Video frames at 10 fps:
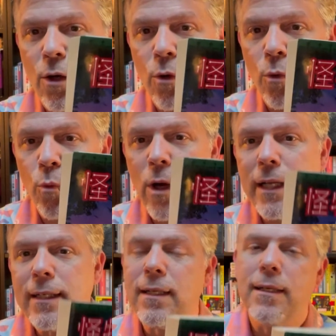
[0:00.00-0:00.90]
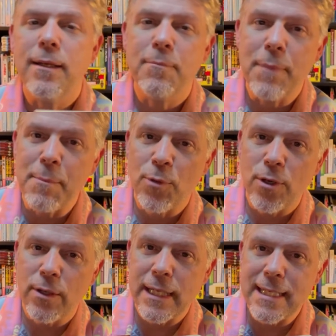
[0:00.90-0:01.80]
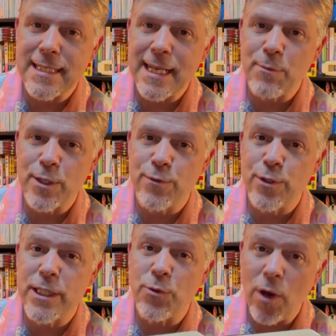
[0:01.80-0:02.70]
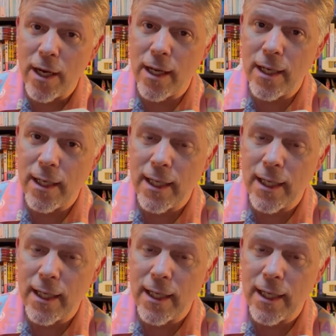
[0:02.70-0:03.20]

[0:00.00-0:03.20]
one member, his name was Fujiwara,